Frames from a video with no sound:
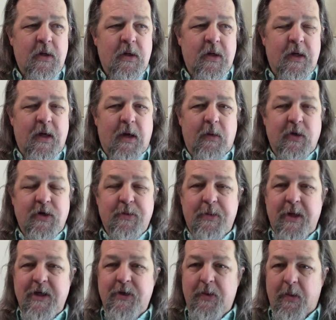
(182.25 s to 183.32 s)
uh, which
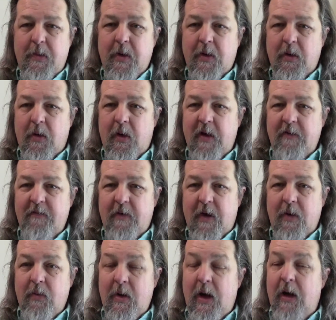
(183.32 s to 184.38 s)
means we were growing
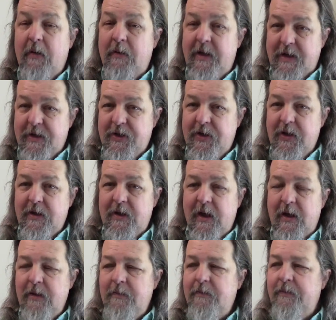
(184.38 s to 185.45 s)
very well. That's a good
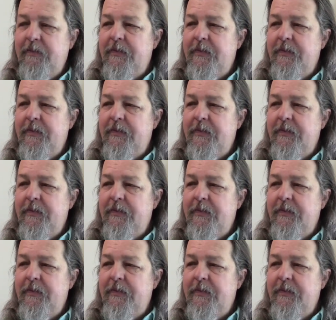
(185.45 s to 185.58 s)
thing.